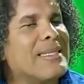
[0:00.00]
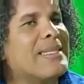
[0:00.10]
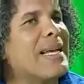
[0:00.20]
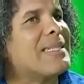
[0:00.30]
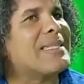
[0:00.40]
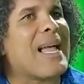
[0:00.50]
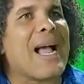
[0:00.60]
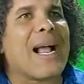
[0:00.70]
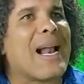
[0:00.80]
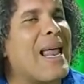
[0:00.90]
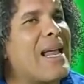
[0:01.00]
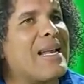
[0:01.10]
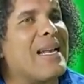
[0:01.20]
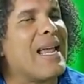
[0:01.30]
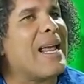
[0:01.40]
Tic Tac
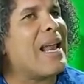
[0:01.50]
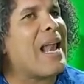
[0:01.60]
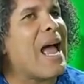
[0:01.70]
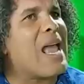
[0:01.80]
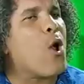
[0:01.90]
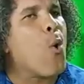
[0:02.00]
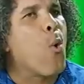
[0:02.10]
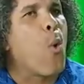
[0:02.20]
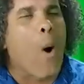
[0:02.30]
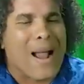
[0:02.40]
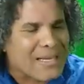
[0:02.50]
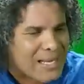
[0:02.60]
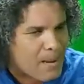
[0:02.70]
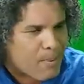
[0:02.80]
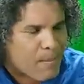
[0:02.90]
Glenn in lie one
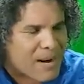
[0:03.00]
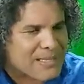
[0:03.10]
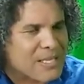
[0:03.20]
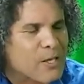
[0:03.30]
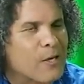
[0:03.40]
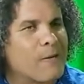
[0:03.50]
time from Brazenton.